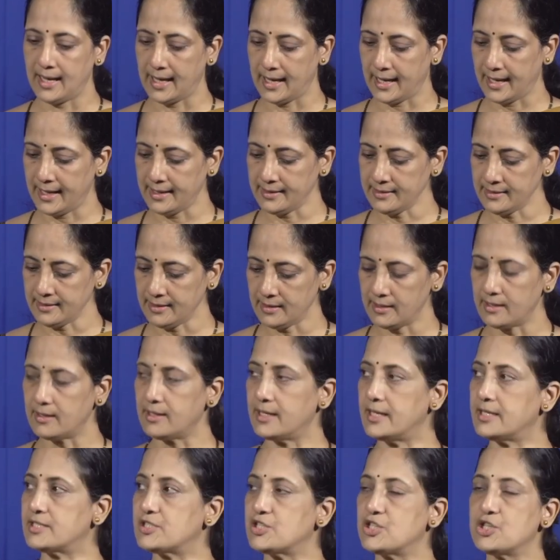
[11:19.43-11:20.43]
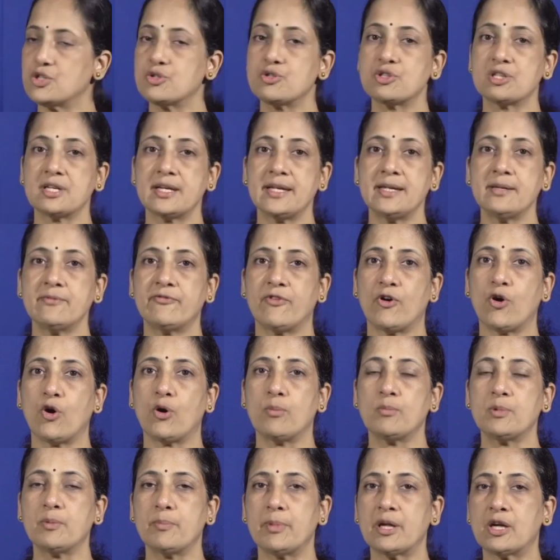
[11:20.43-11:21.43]
and it is usually
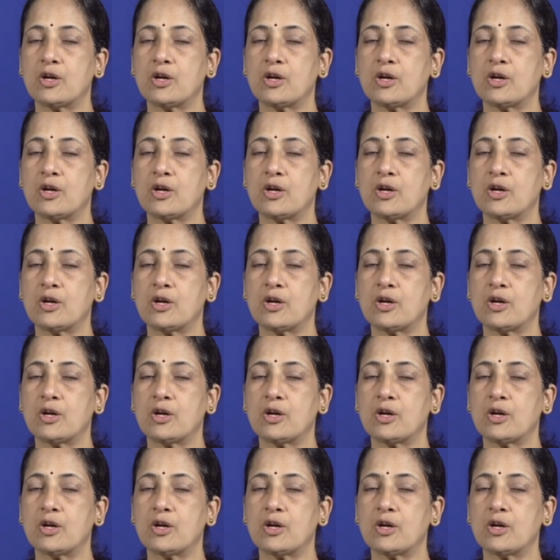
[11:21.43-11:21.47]
formed